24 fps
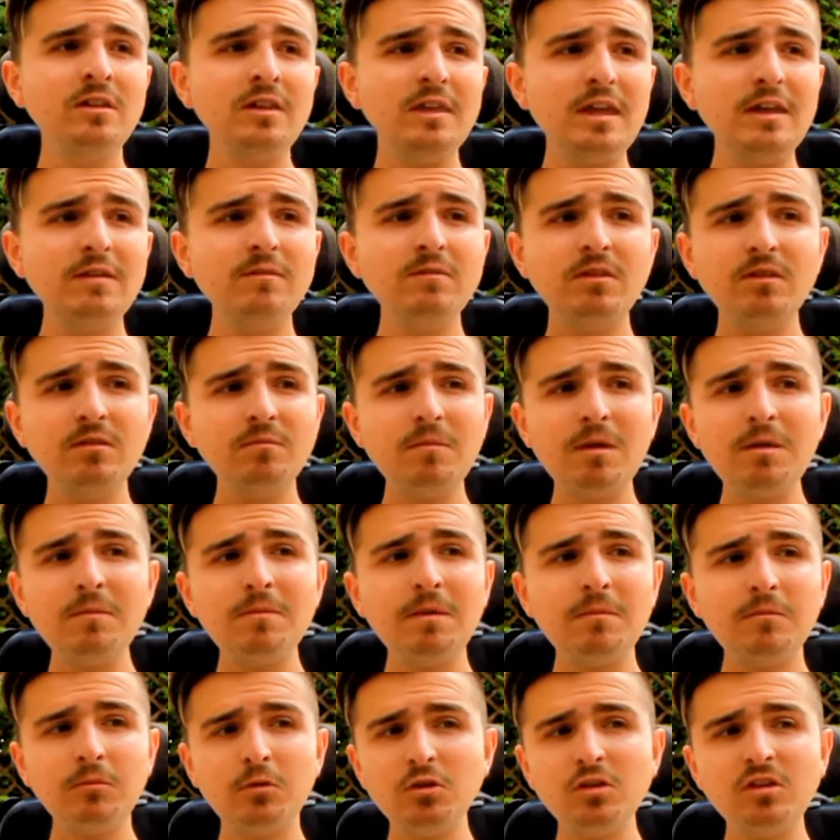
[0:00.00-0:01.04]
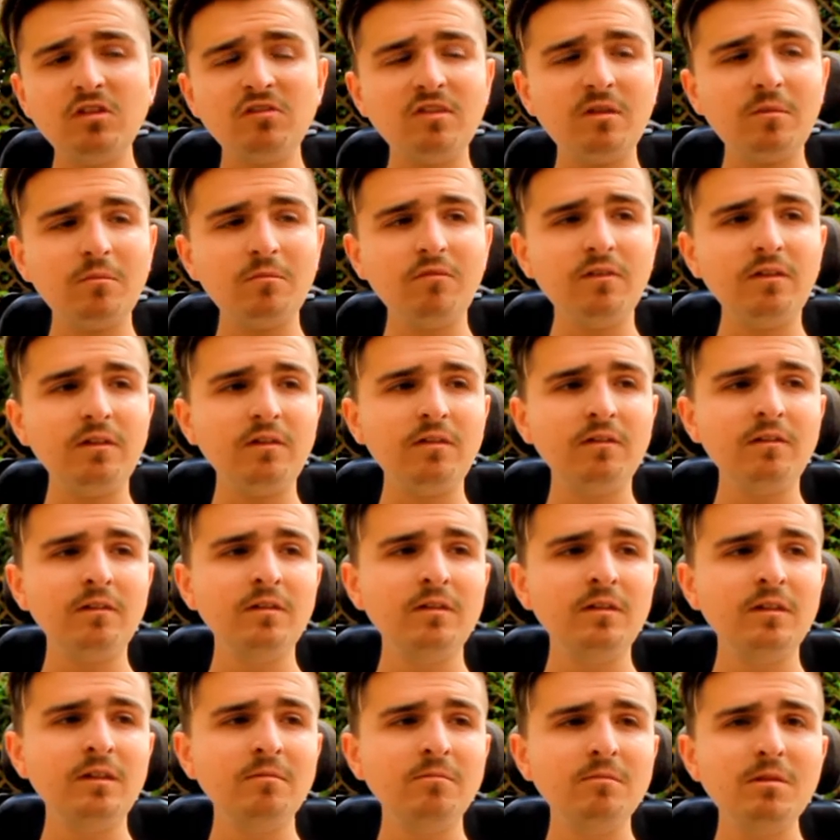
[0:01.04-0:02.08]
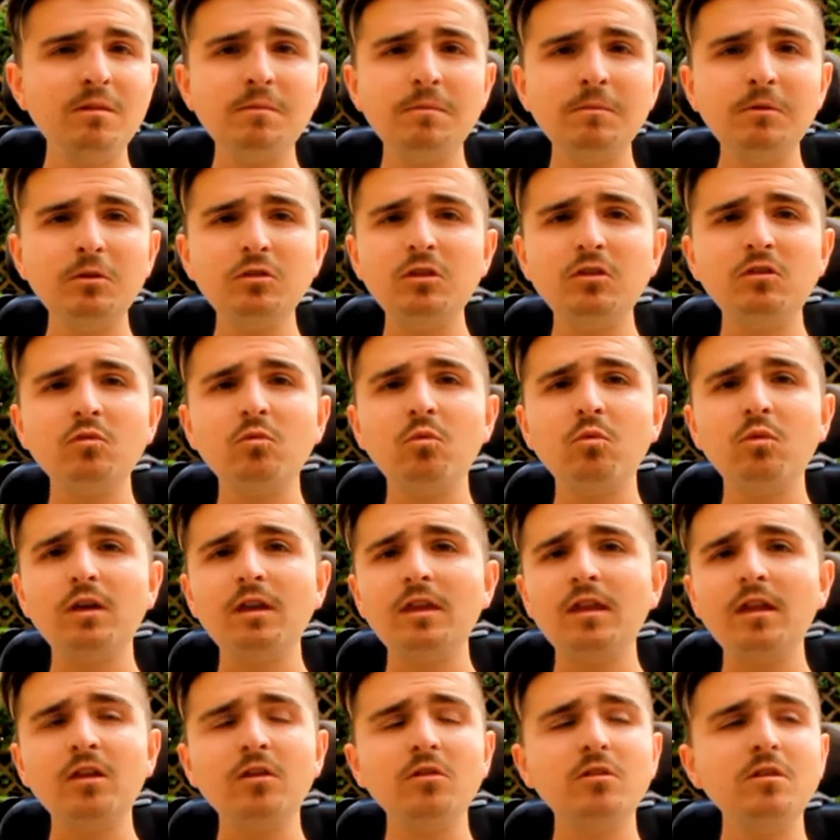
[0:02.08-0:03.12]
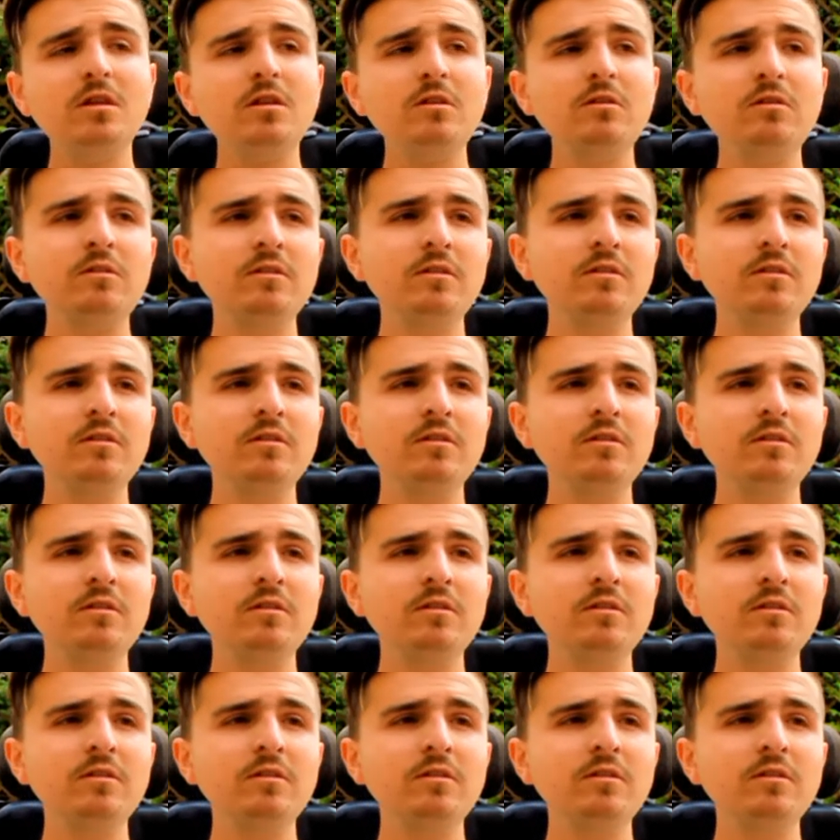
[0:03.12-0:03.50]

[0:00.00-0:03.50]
Maybe I'm good at something. Even I'm good at talking, I don't know.